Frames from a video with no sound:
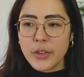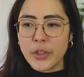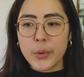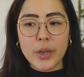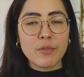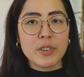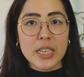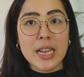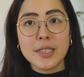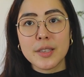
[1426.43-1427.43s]
You can
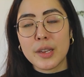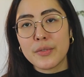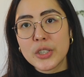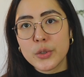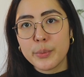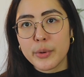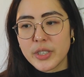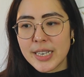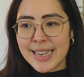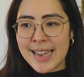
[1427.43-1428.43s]
return to the original
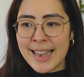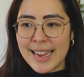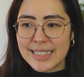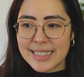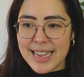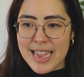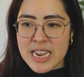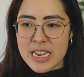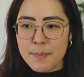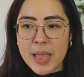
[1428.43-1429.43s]
project at a later
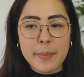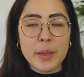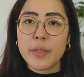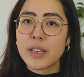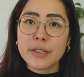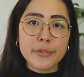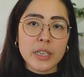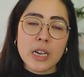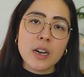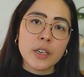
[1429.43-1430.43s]
date, maybe with a
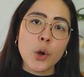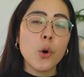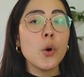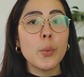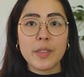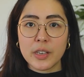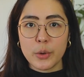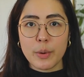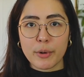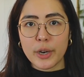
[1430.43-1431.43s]
different yarn or with a
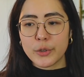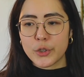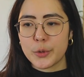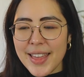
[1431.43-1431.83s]
new approach.